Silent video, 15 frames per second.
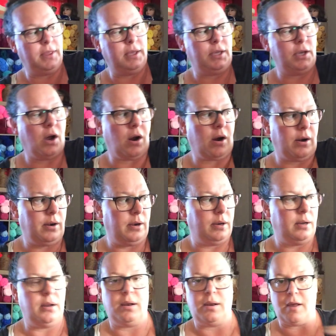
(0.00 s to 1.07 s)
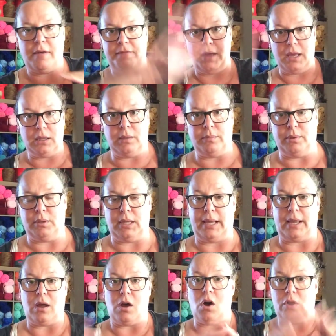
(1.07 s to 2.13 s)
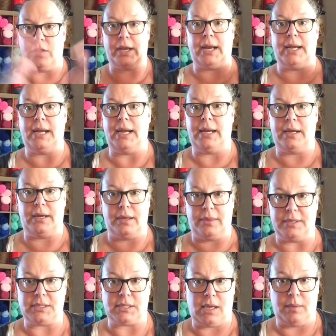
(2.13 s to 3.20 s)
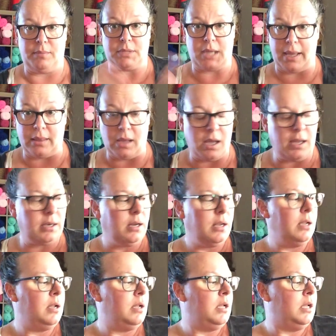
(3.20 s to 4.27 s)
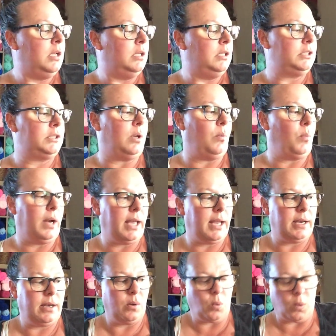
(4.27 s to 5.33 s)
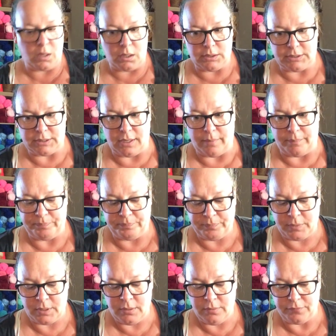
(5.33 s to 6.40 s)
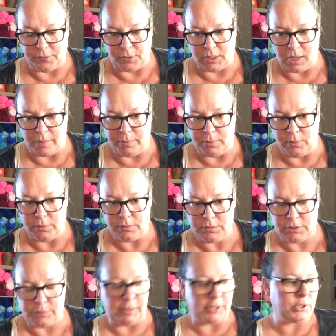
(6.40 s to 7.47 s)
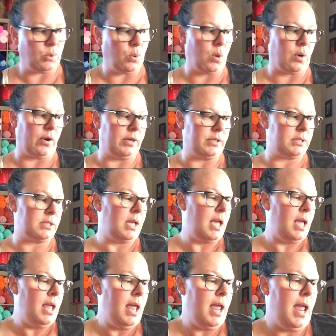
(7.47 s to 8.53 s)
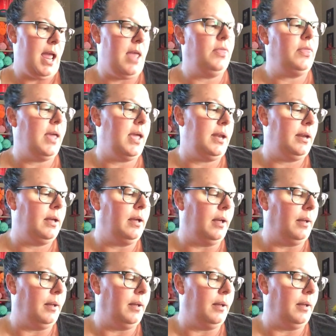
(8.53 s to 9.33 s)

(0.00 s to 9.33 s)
the yarn available, like all that I needed in the same dye lot. So I went ahead and ordered some for a couple special orders. And then